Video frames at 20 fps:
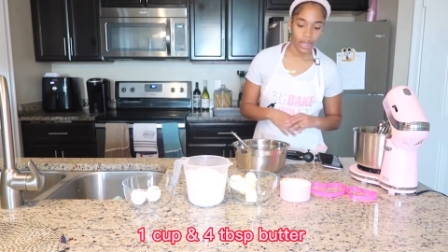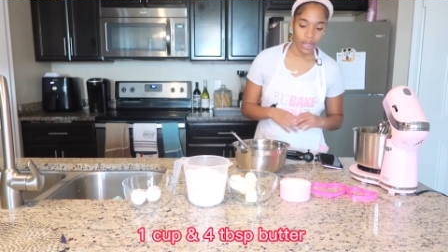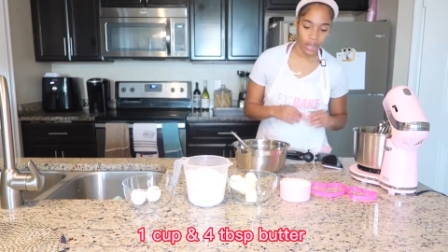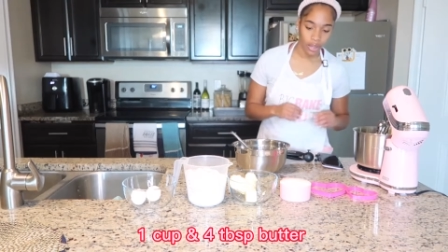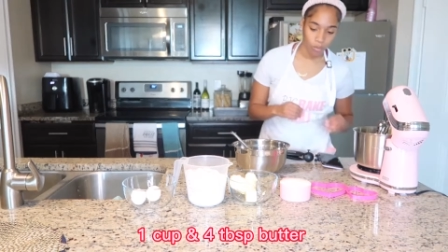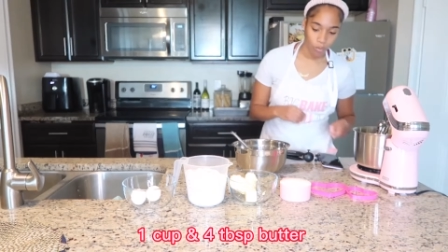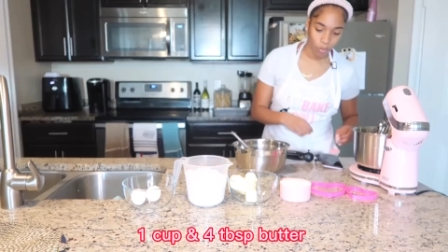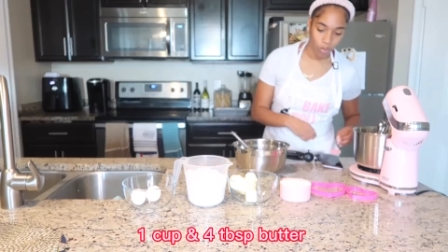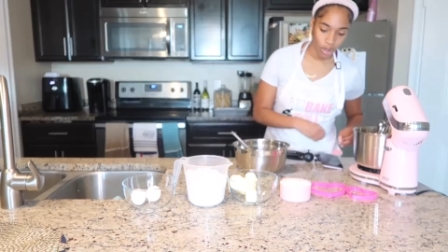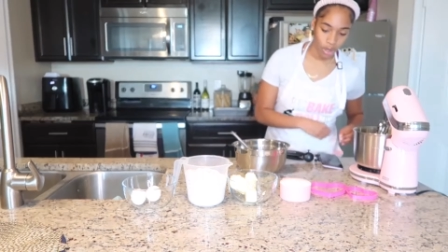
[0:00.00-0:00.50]

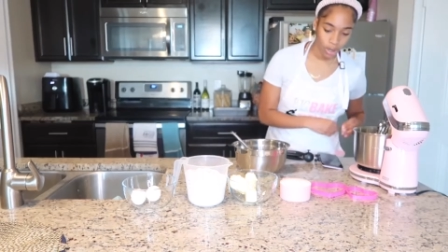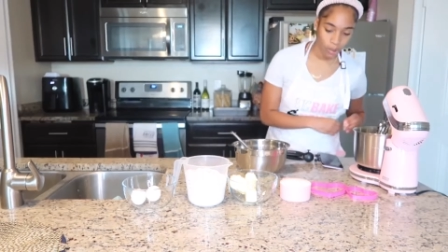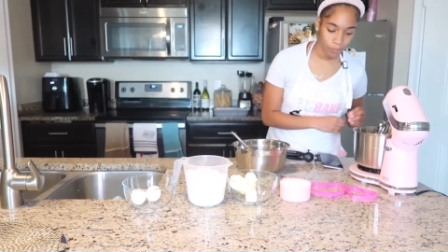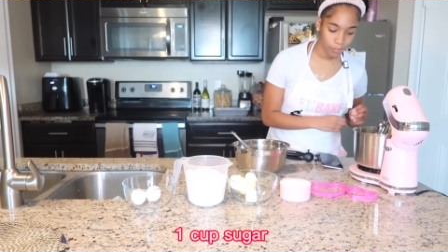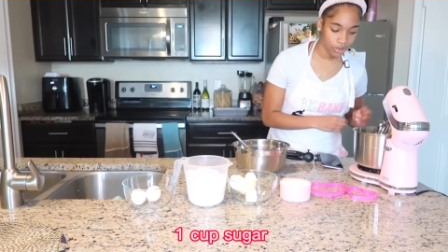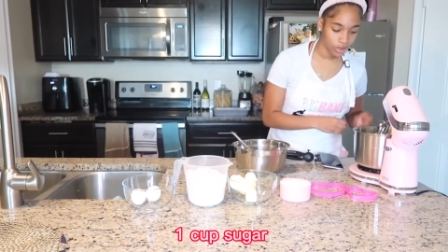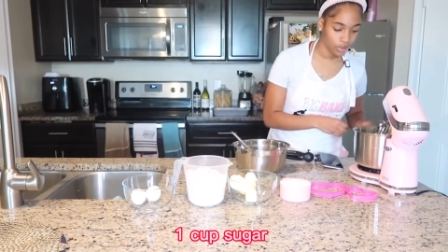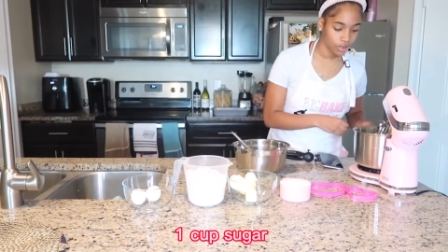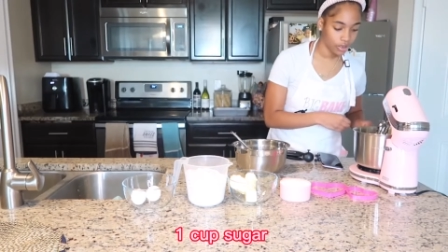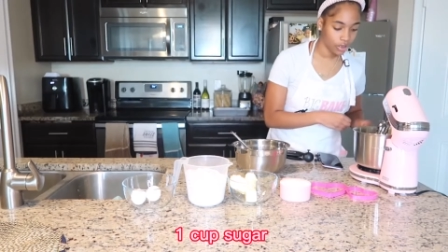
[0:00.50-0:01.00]
and 1 cup
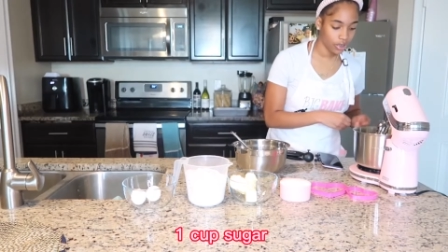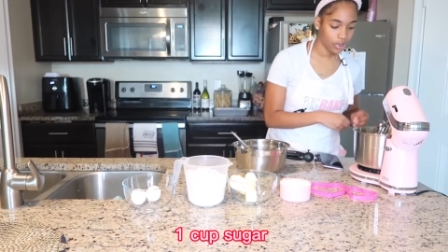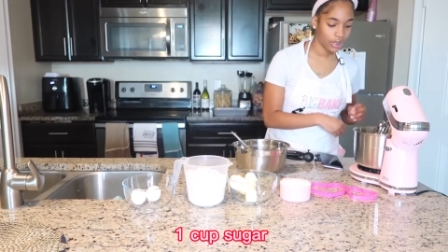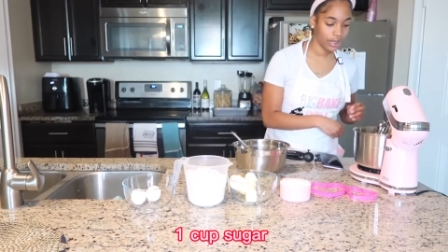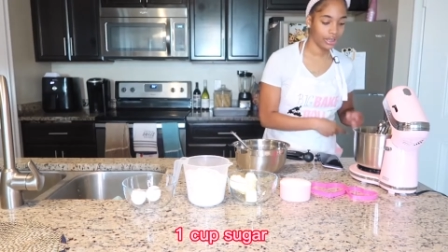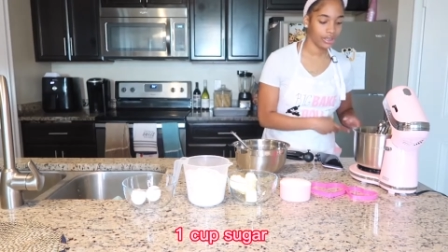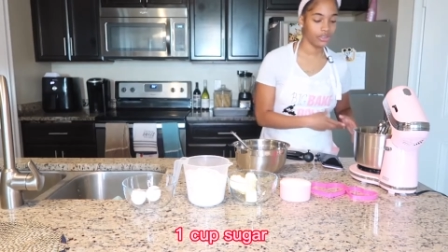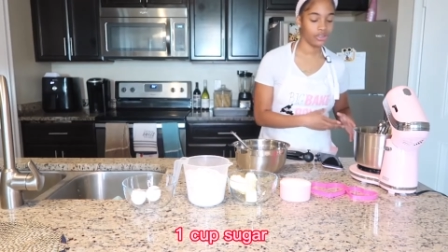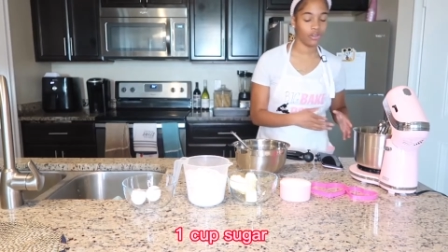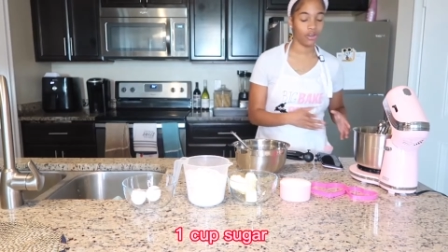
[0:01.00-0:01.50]
of sugar
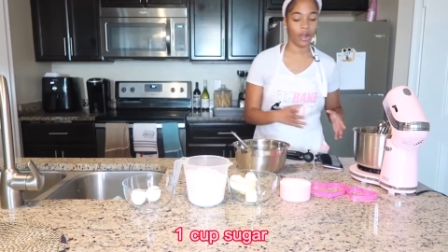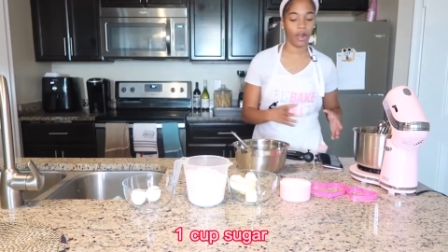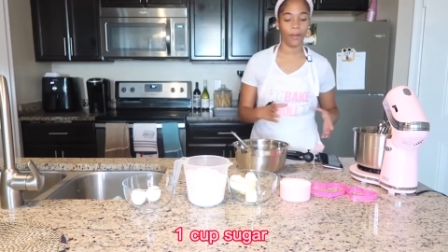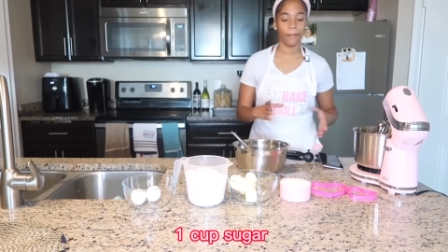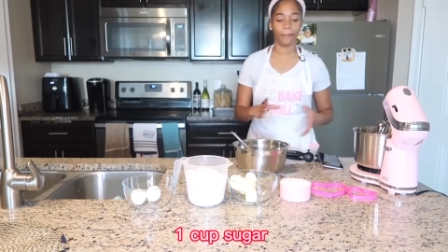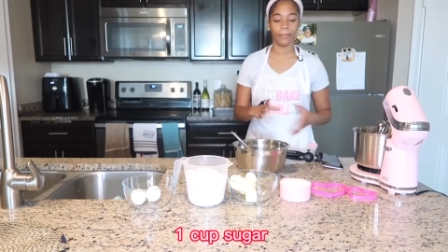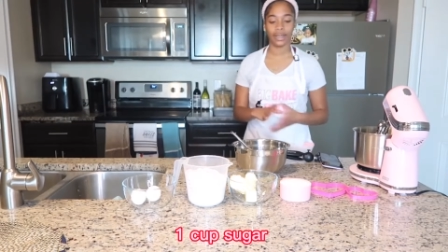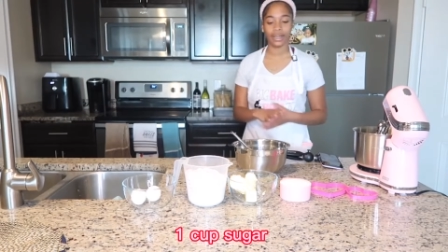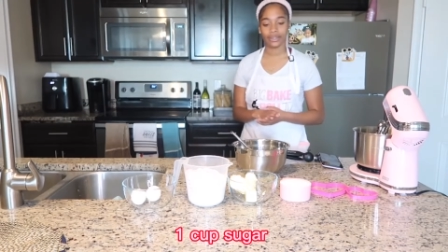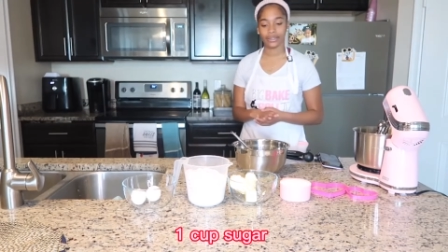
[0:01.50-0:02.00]
into our
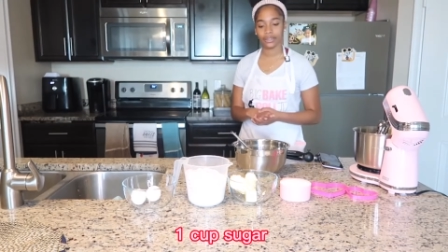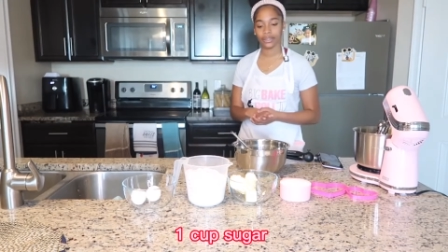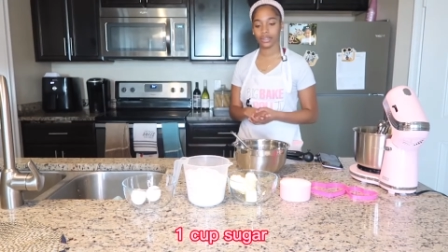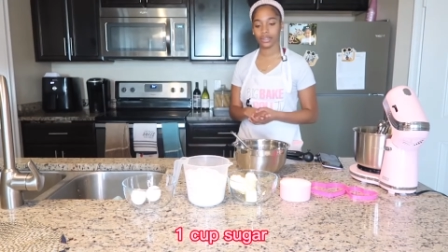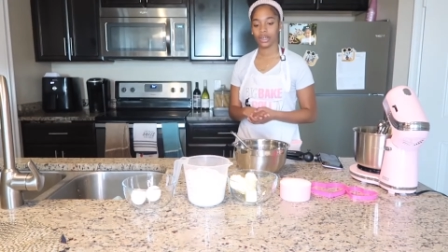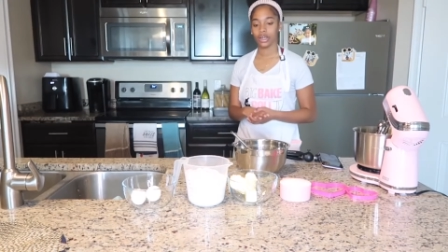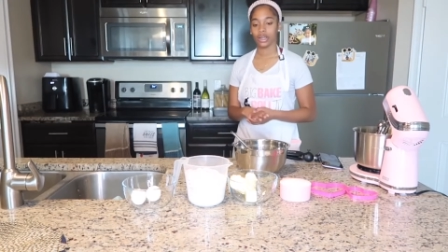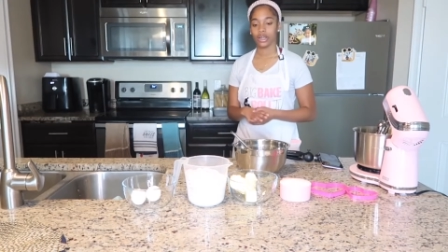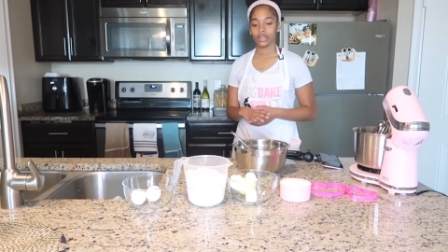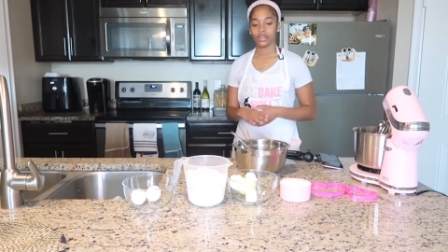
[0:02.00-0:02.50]
mixer
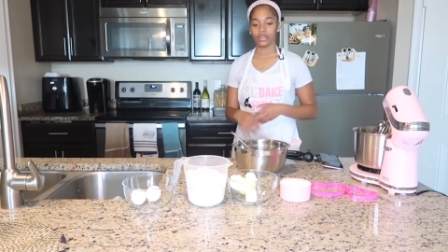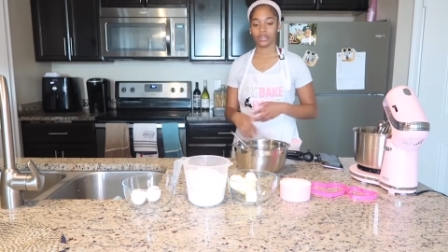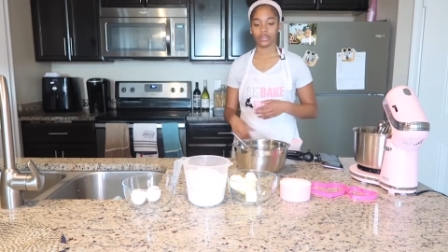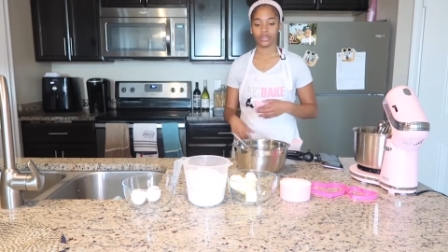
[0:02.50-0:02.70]
to